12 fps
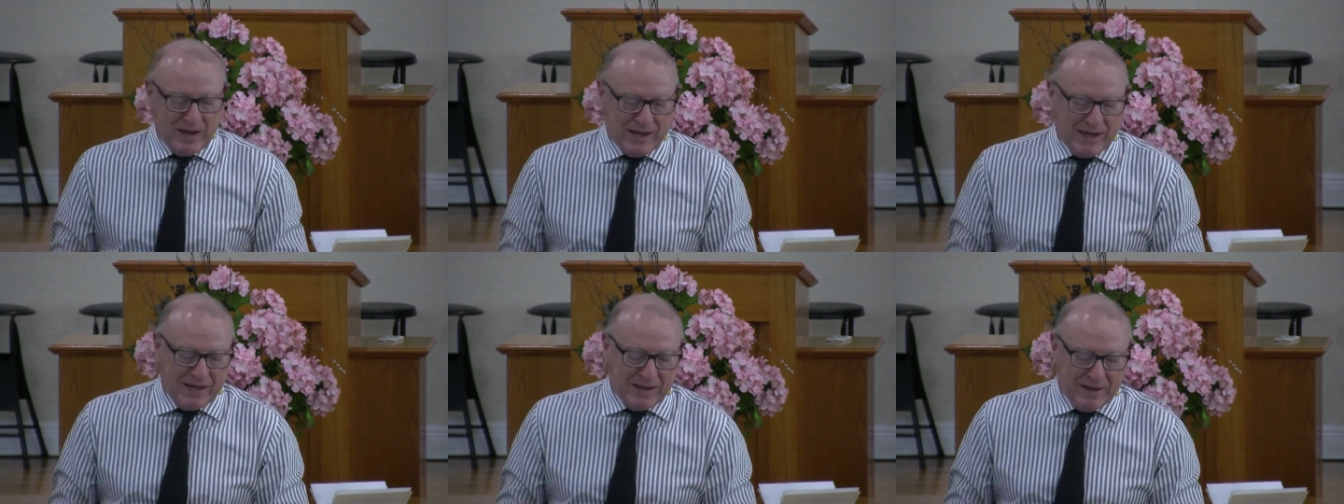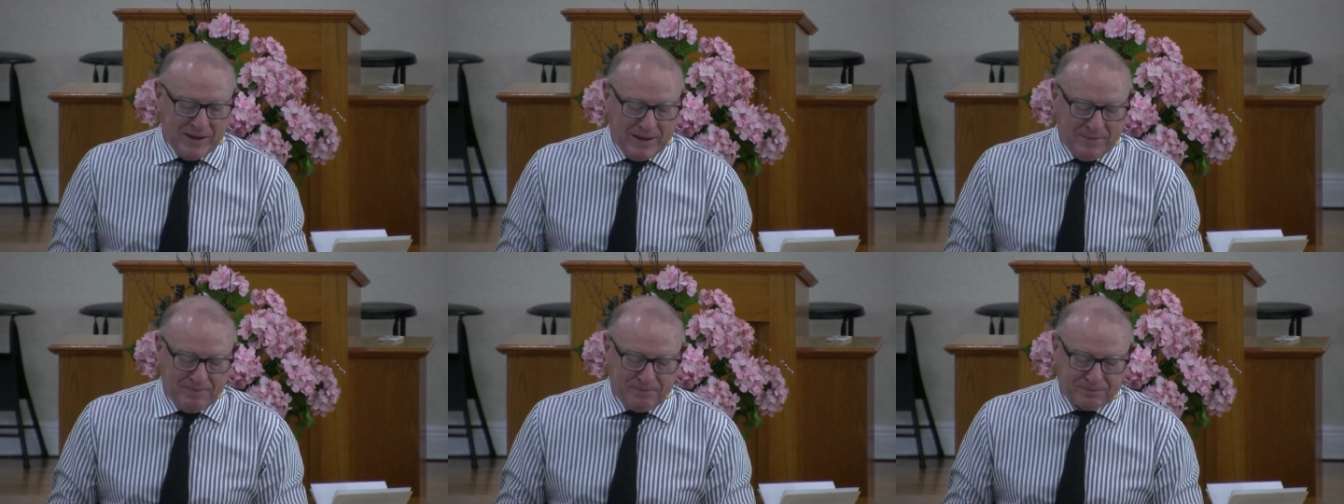And
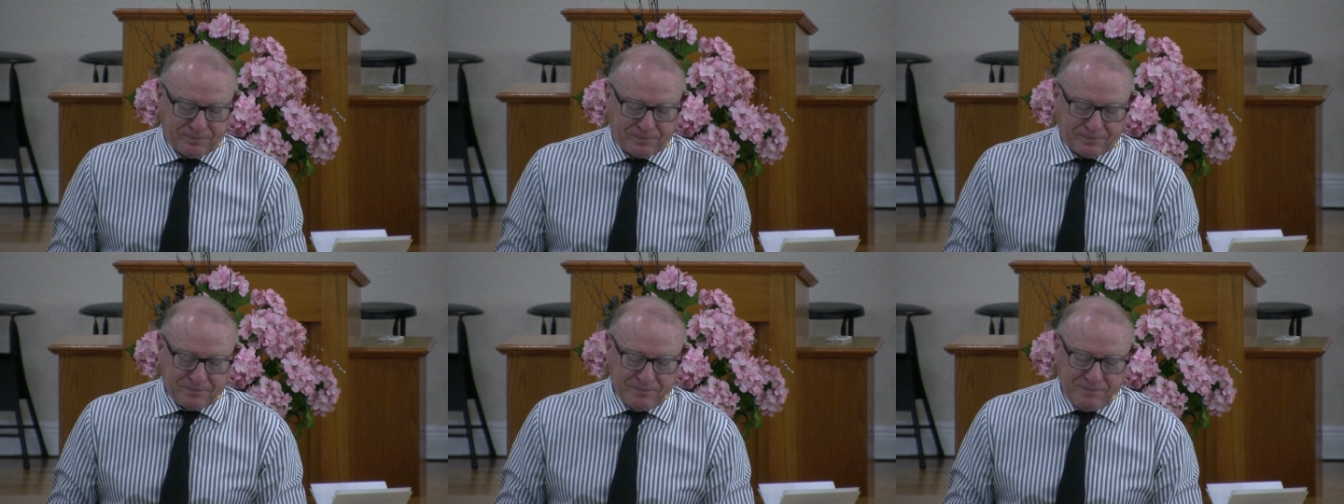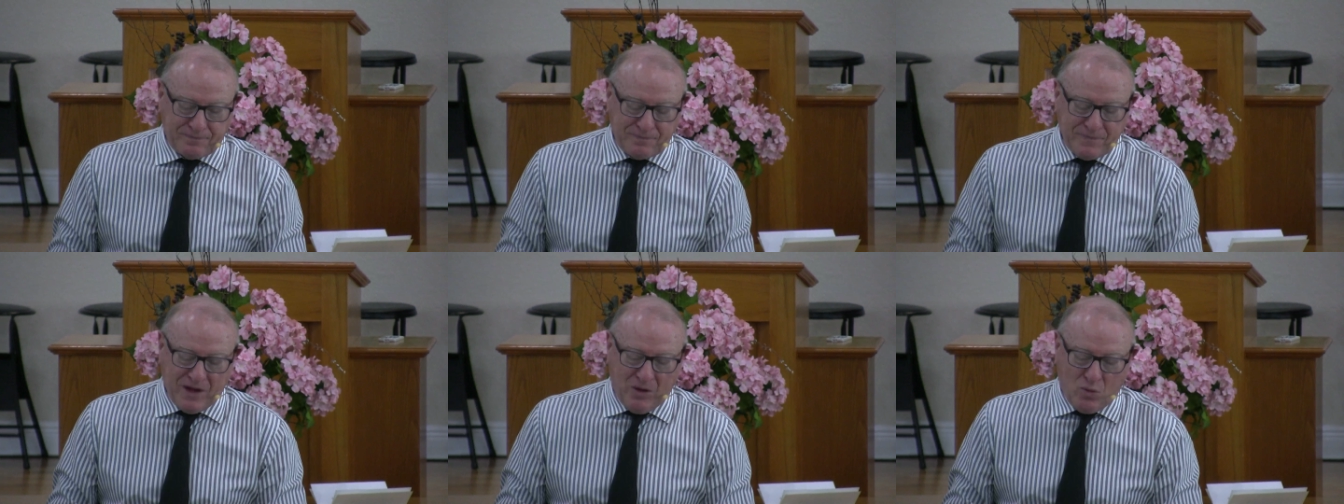uh,
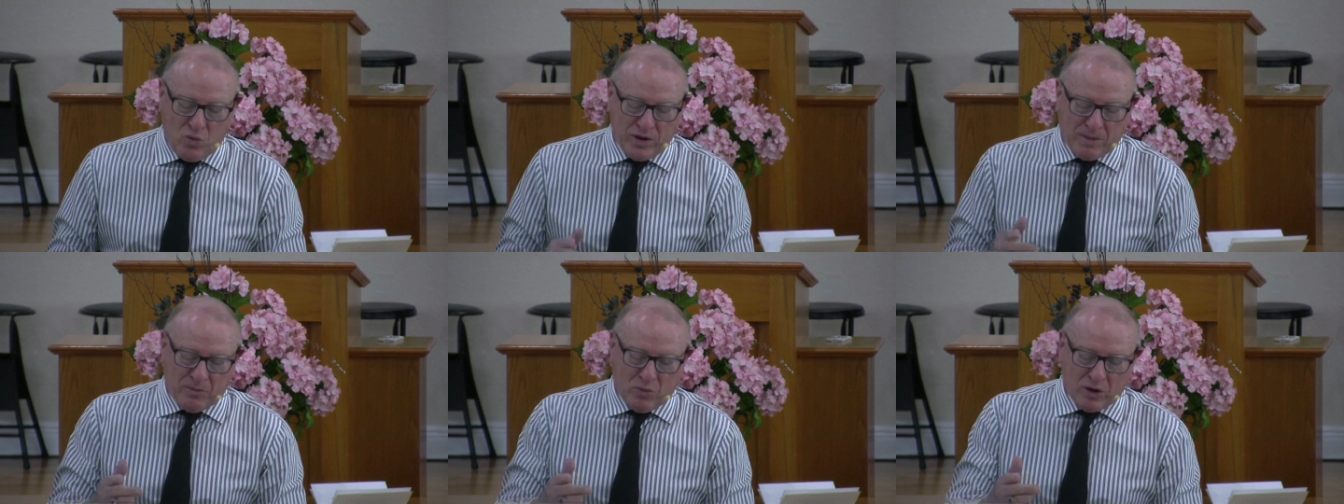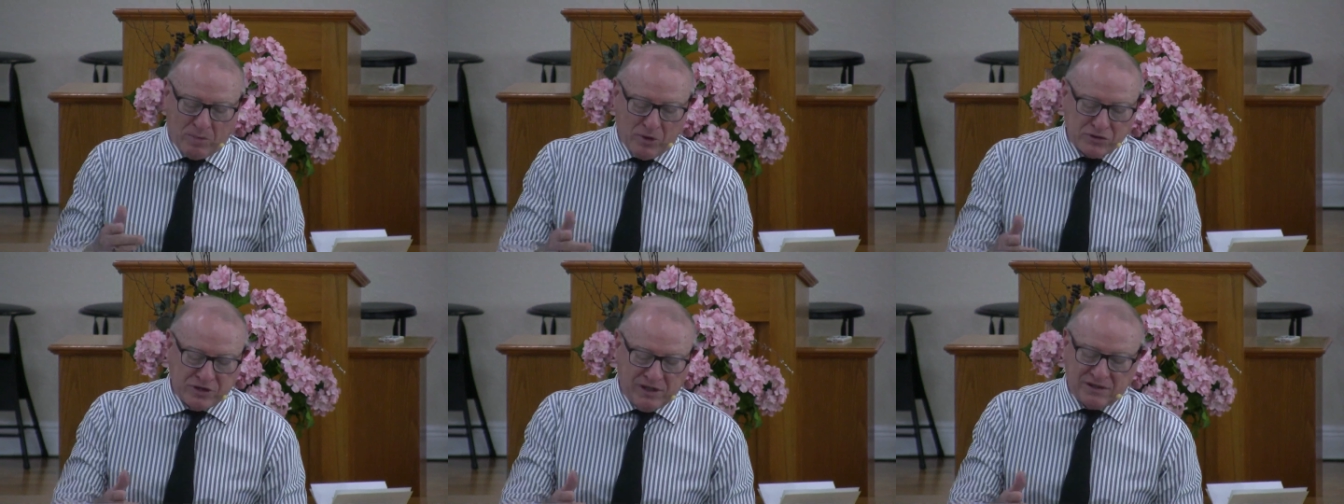when, a, when a
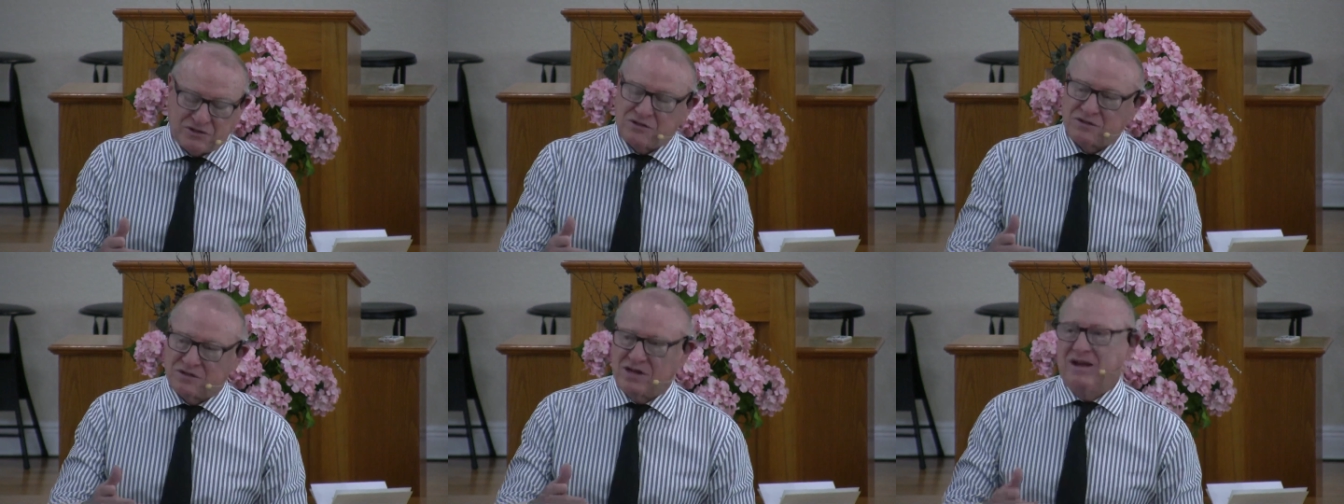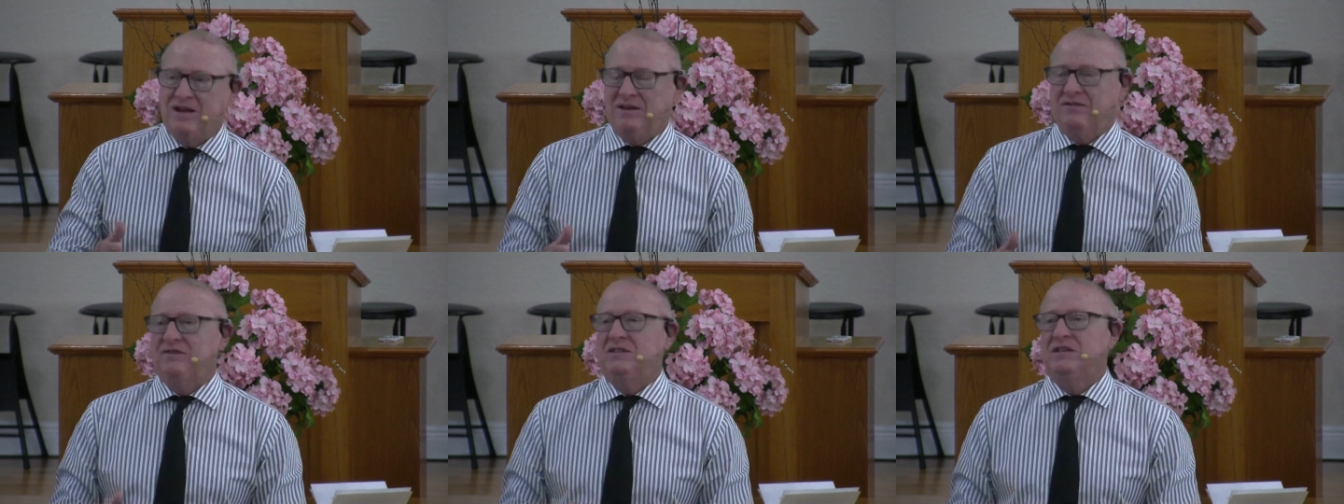person gets
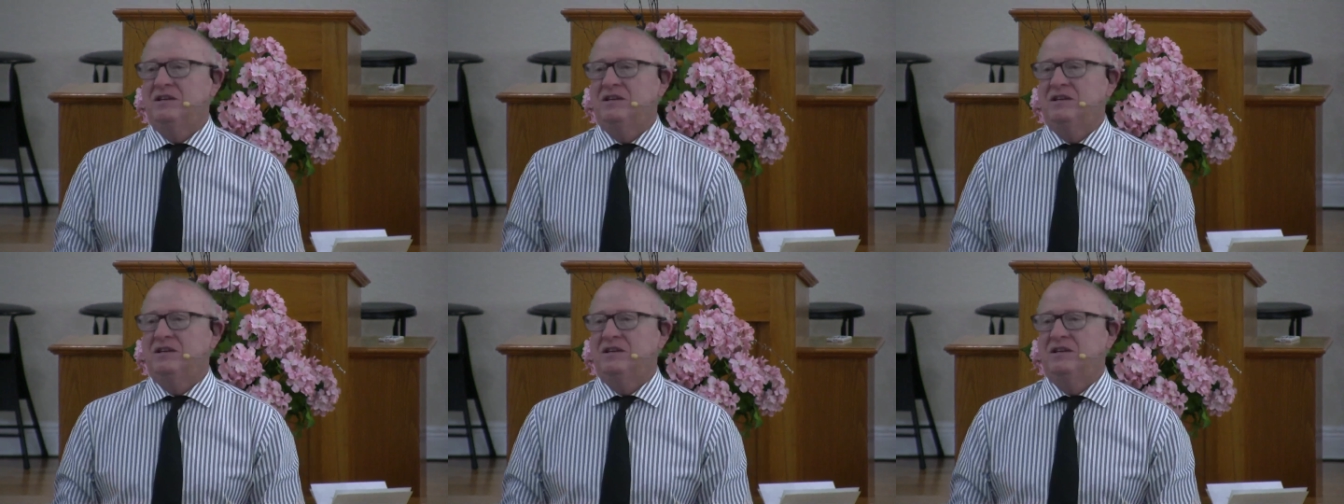saved,